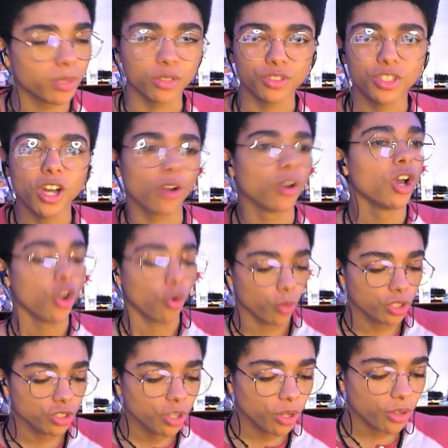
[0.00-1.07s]
No, when you
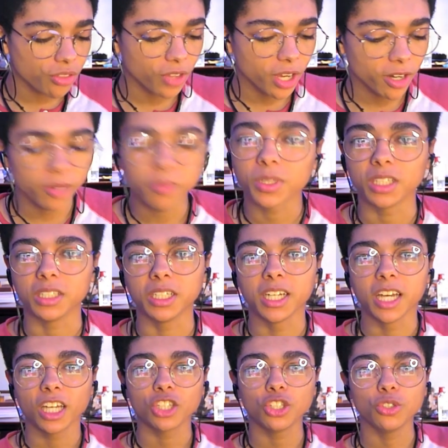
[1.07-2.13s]
go to therapy,
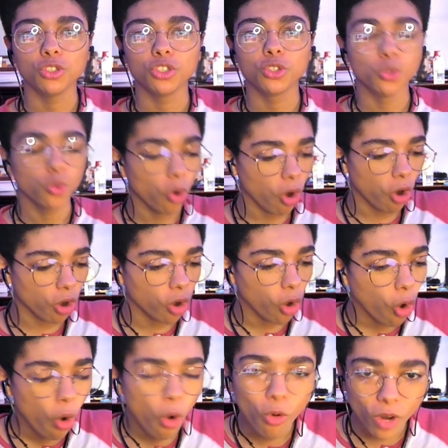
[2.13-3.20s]
you are
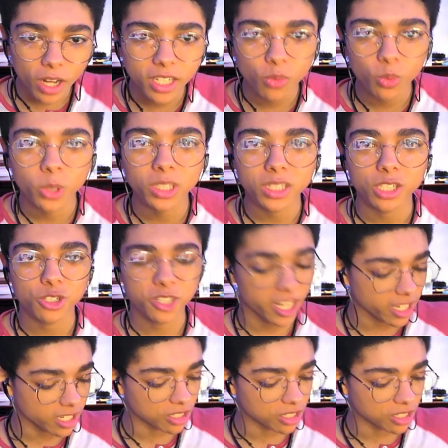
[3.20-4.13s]
already willing to change.